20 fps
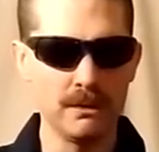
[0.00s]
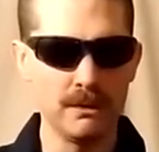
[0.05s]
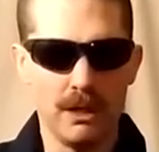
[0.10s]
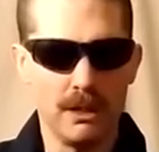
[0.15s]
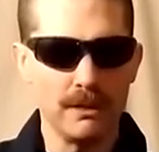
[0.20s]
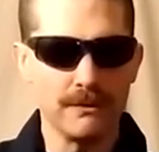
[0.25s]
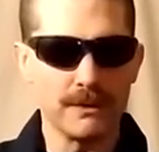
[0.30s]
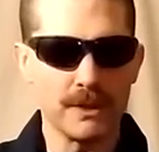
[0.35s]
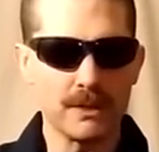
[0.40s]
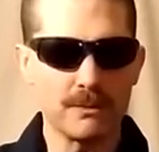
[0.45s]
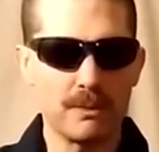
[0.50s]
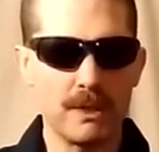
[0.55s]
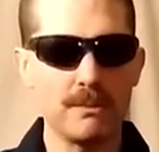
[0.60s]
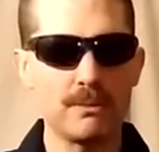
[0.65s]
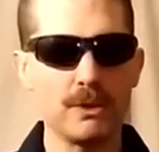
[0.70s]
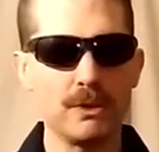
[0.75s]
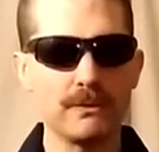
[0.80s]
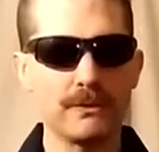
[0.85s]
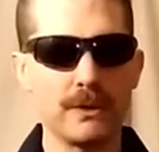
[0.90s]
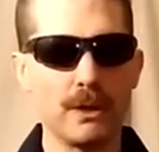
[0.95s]
all of these
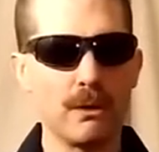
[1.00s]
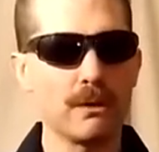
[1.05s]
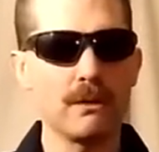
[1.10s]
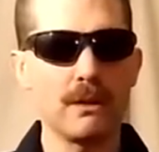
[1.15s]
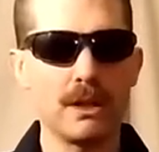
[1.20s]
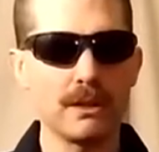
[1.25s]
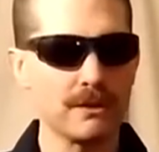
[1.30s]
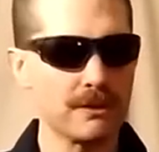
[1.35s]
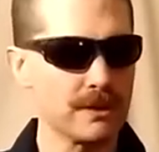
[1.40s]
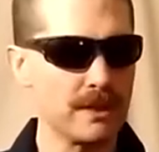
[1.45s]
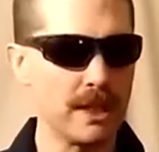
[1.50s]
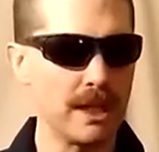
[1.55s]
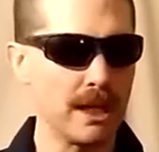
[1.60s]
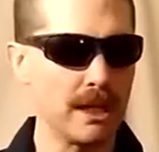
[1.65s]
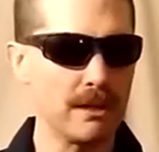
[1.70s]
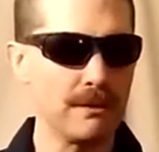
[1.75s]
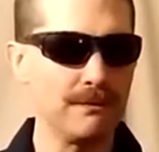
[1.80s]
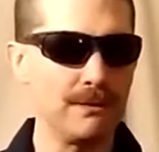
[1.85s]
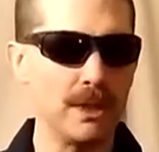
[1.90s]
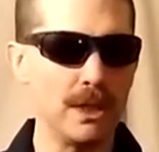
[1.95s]
people don't understand
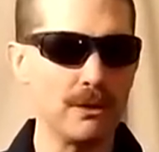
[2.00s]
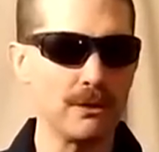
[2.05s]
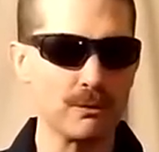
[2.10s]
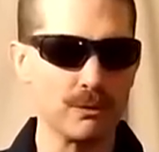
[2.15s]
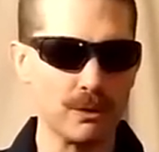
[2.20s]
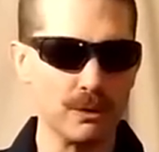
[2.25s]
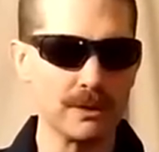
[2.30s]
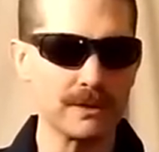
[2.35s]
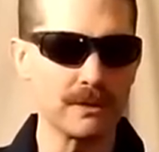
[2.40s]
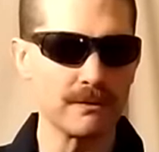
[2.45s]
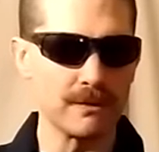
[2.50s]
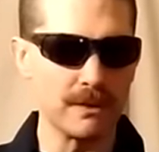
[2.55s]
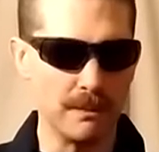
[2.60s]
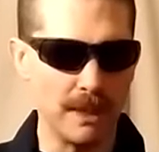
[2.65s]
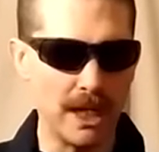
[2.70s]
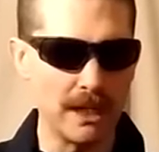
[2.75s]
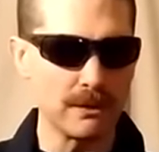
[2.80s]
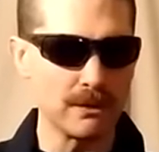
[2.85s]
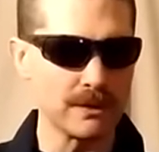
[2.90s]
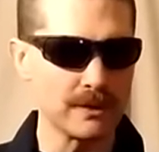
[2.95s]
how to follow the rules of
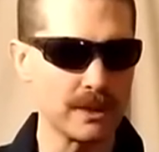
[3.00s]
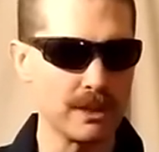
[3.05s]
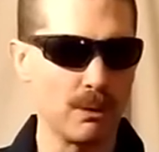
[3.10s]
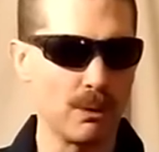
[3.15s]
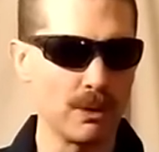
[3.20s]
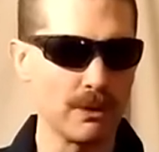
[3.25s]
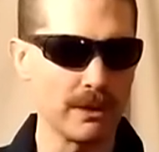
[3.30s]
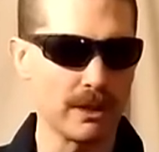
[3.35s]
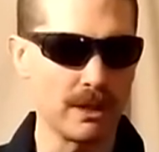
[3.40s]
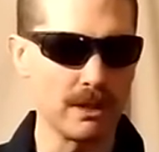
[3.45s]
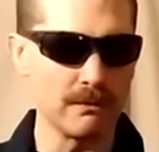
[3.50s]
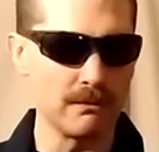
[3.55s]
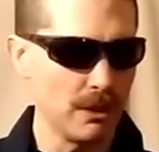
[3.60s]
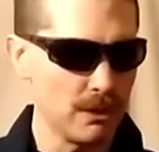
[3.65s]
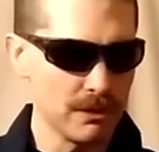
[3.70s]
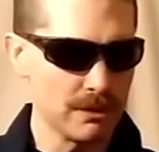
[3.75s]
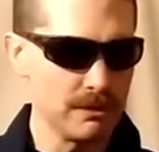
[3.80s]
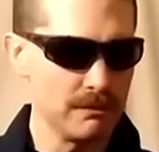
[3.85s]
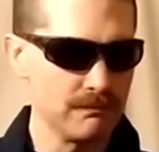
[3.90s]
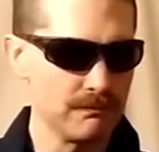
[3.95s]
democracy or the,
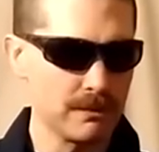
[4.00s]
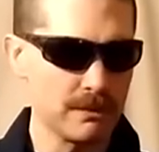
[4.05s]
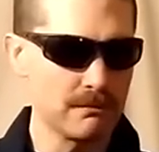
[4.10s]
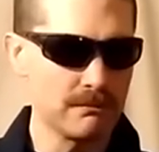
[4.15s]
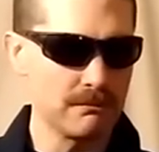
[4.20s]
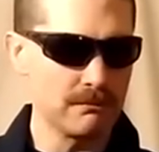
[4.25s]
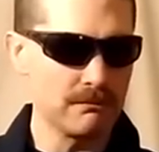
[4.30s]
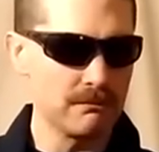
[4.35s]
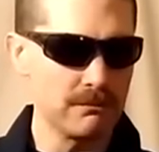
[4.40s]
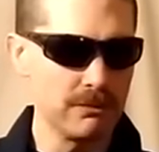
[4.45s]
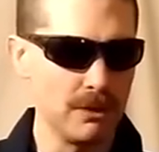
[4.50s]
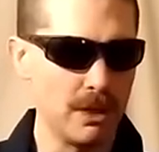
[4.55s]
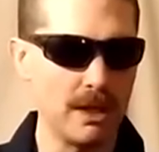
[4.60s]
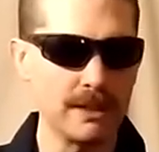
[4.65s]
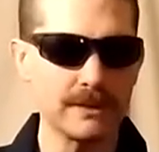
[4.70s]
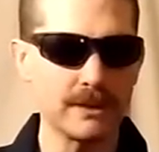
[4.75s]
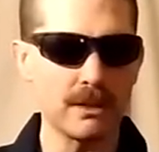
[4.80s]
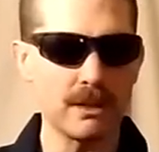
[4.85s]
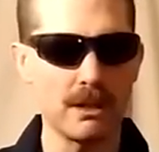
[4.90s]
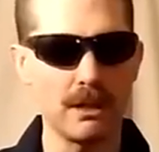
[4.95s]
or the
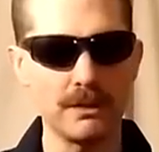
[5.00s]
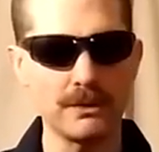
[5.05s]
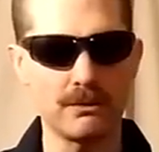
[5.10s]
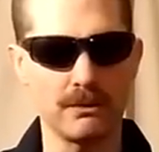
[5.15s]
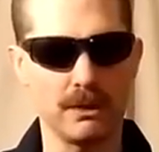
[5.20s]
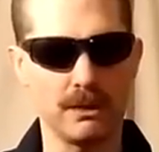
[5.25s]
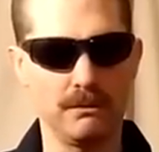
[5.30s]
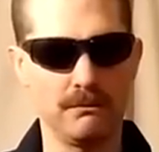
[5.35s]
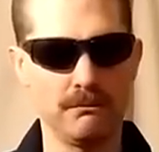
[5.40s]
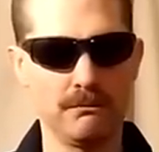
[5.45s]
laws of the country.